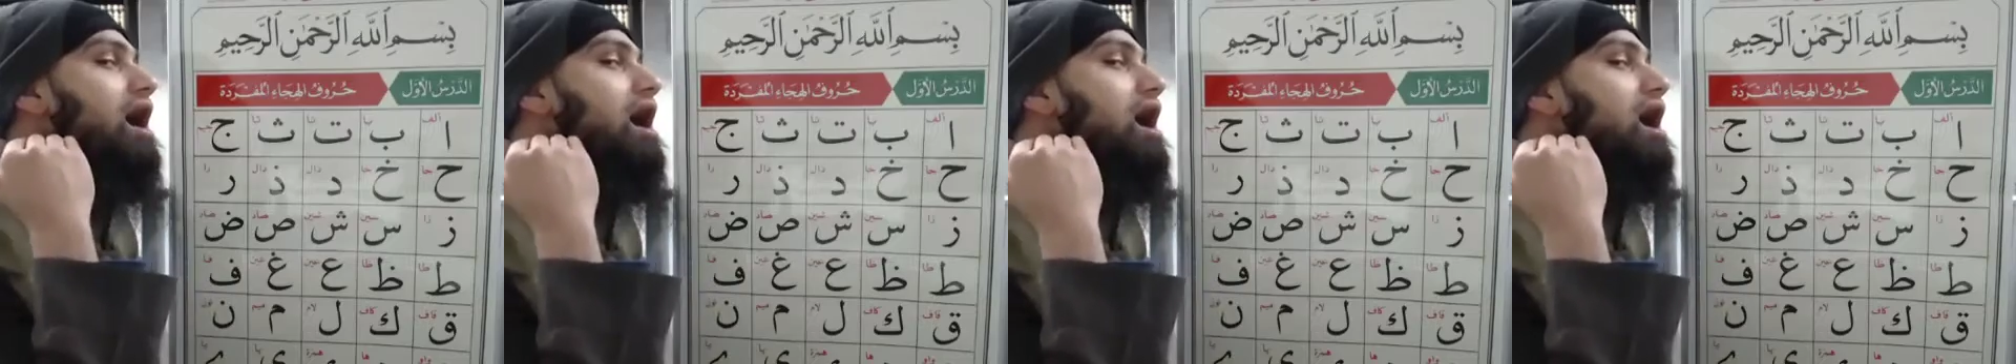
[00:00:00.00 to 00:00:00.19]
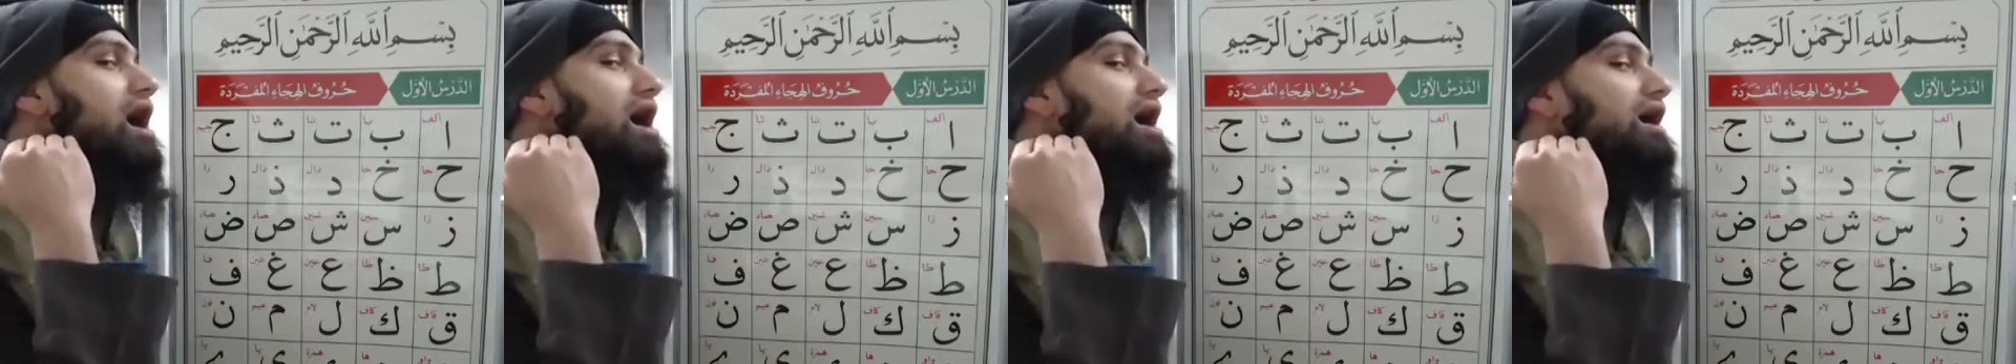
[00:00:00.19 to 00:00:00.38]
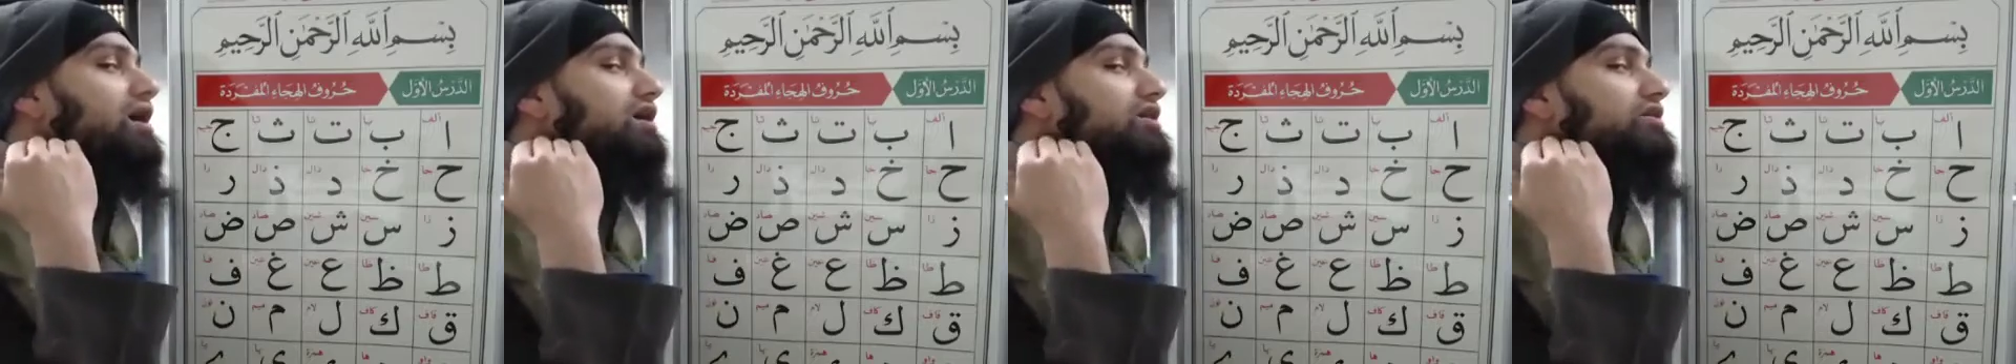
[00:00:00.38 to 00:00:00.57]

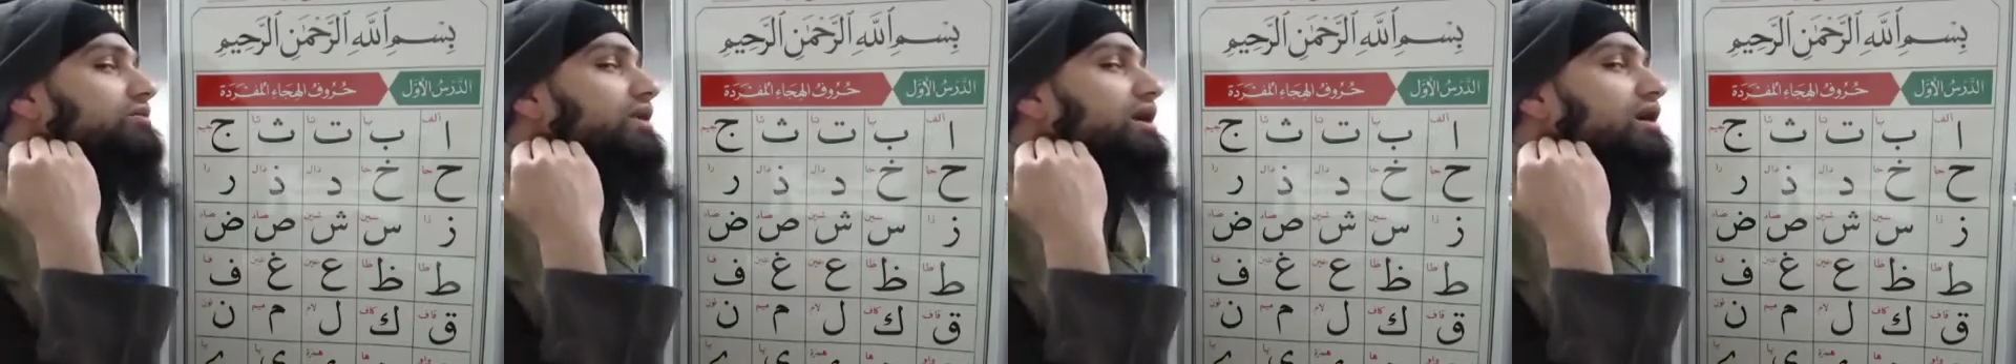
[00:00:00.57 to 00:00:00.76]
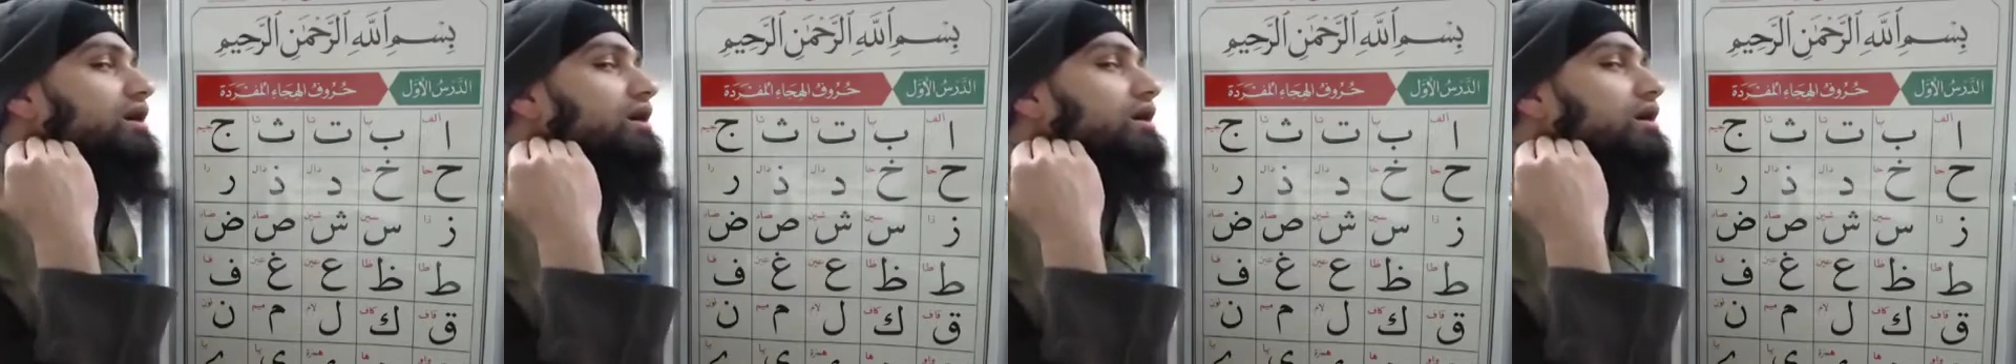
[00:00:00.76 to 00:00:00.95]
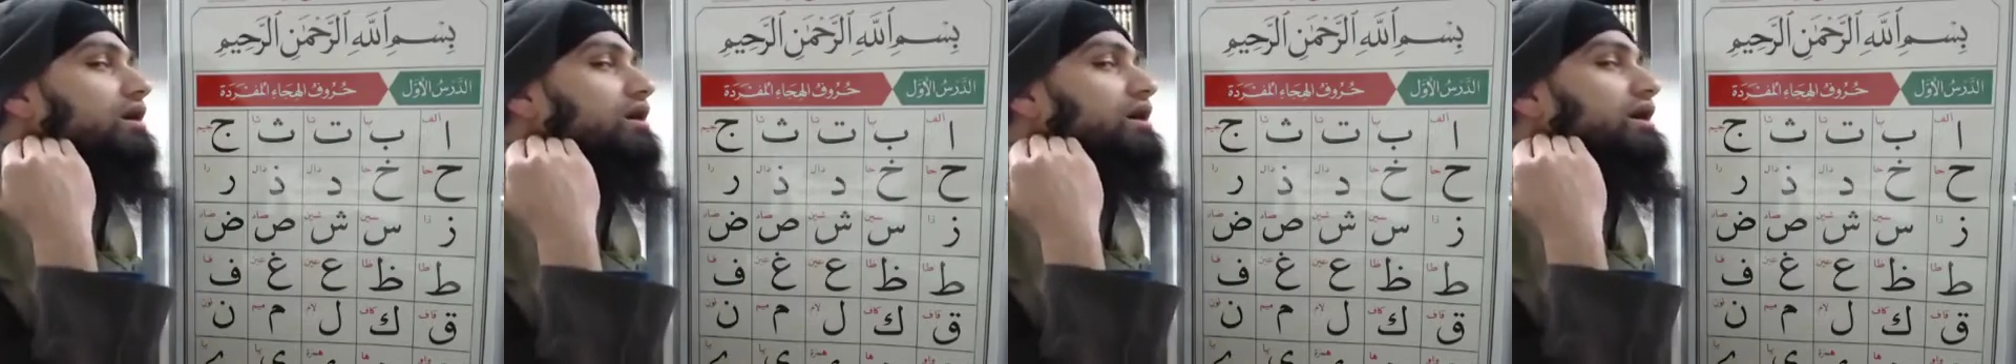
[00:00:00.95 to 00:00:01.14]
Right, all the way
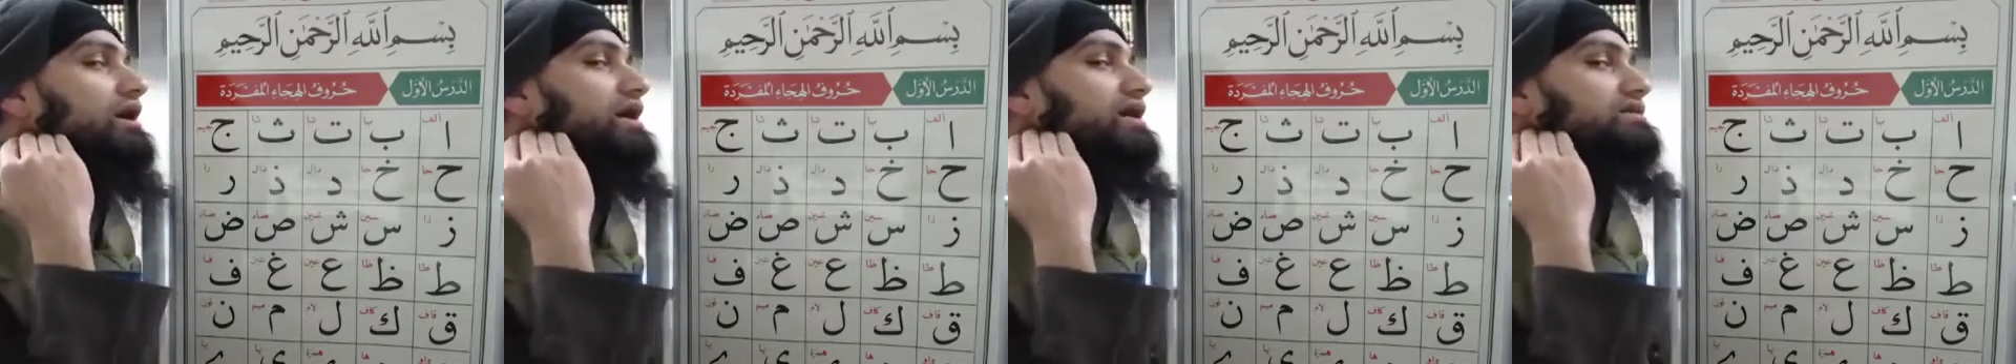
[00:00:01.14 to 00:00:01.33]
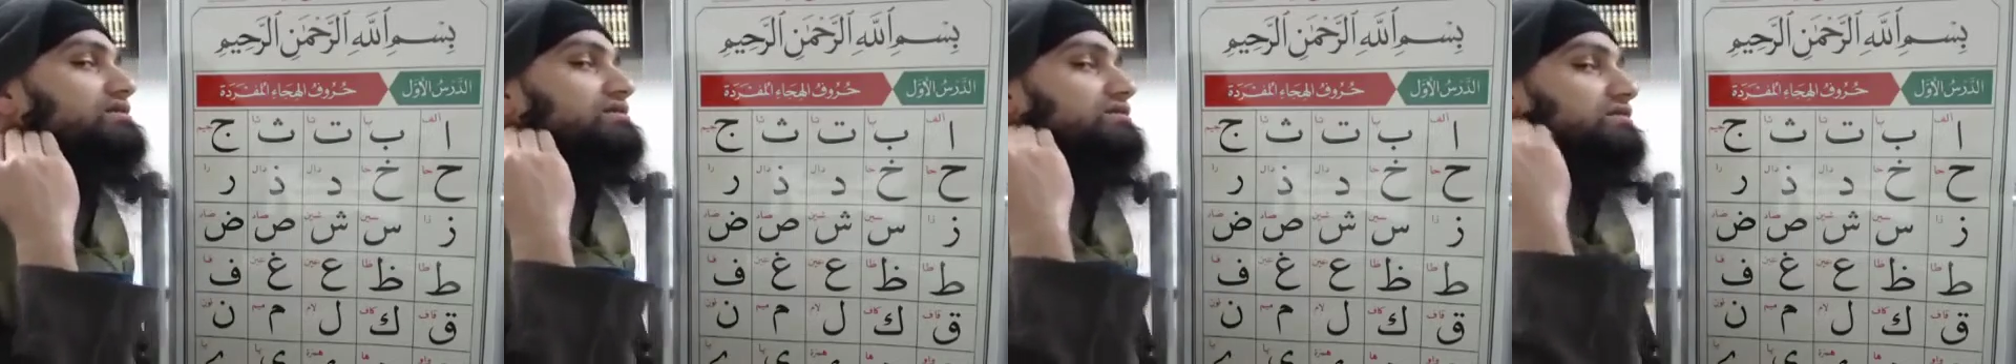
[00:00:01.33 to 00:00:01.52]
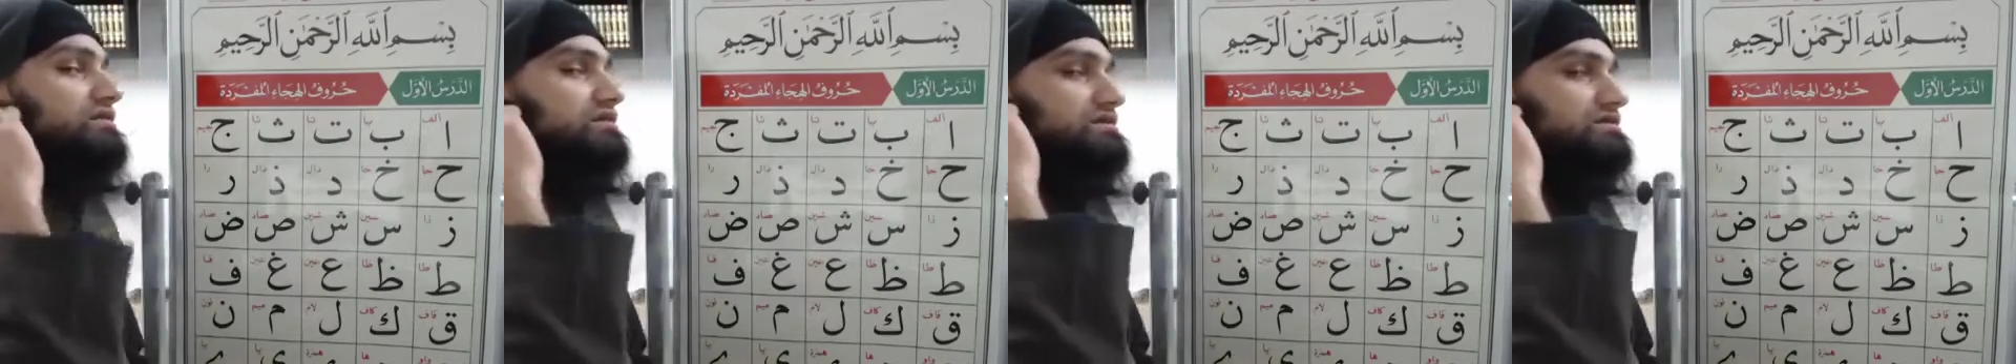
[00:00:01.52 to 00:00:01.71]

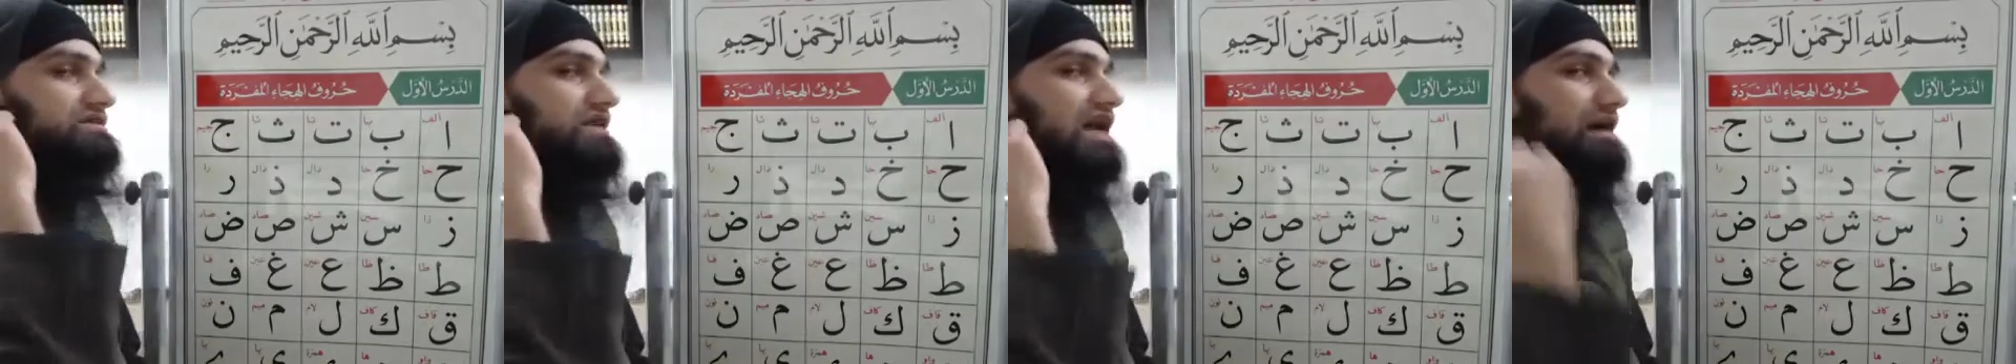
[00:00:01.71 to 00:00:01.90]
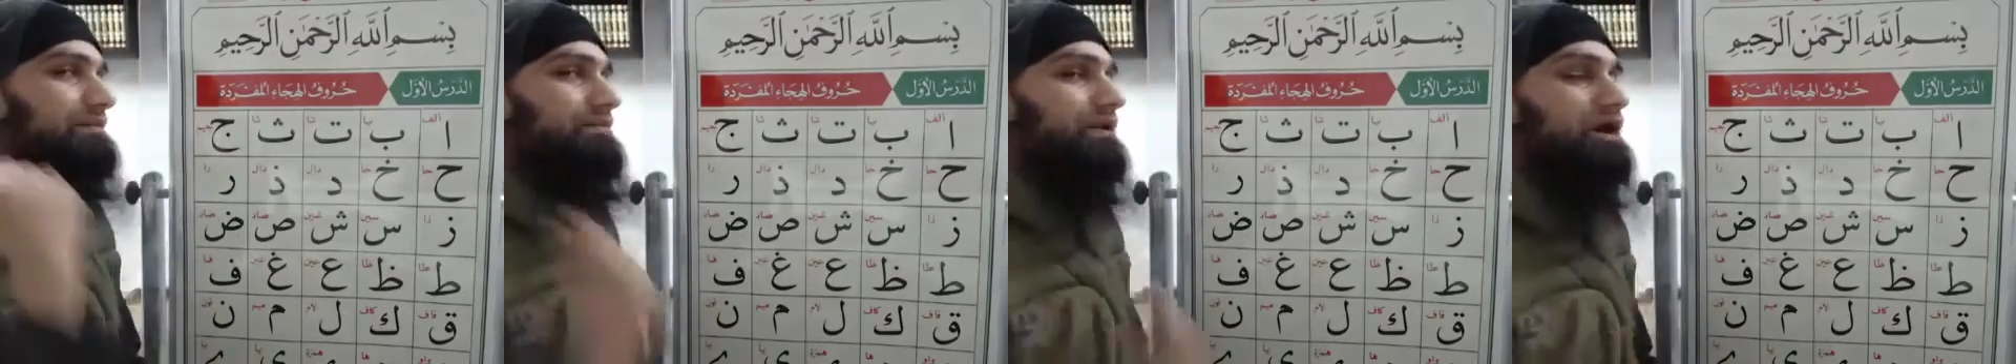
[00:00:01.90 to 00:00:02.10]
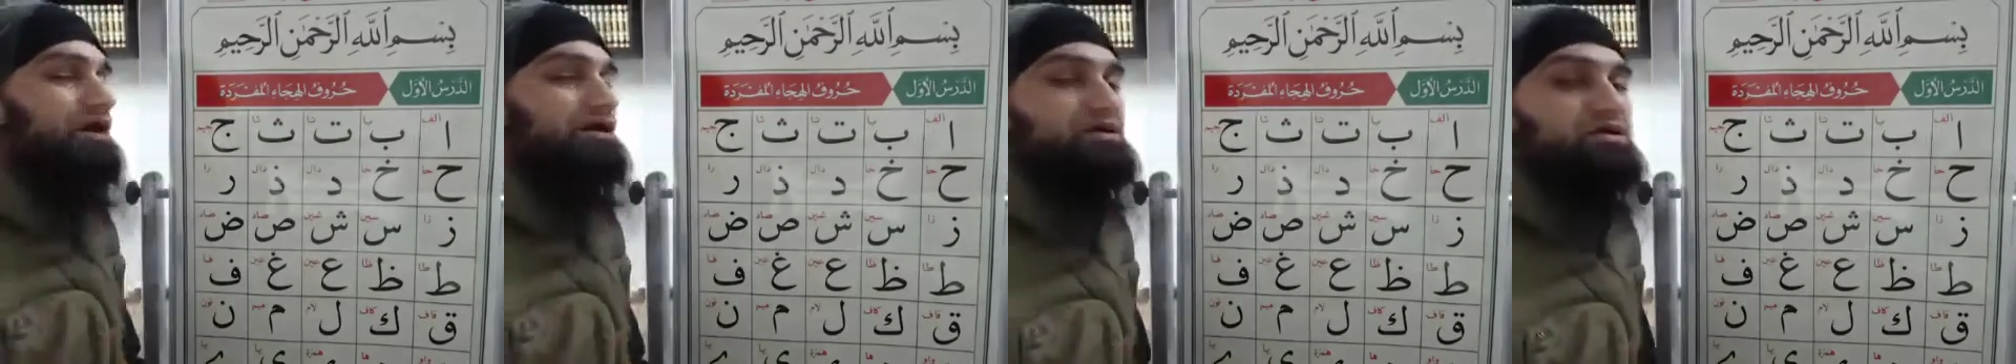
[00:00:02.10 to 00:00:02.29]
is top
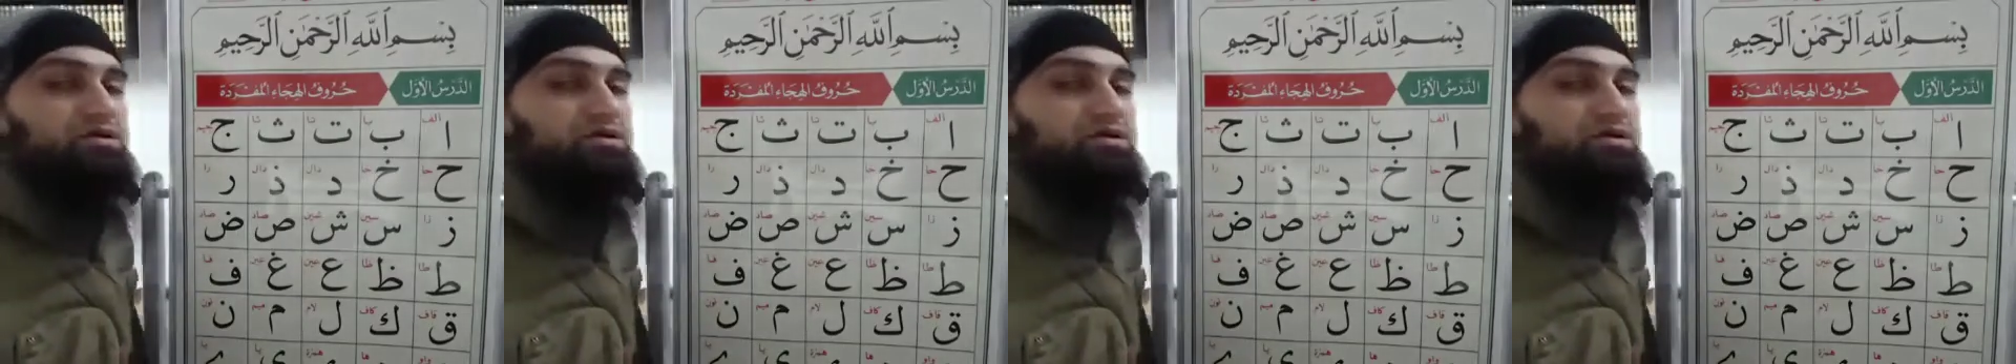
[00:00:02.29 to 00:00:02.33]
part.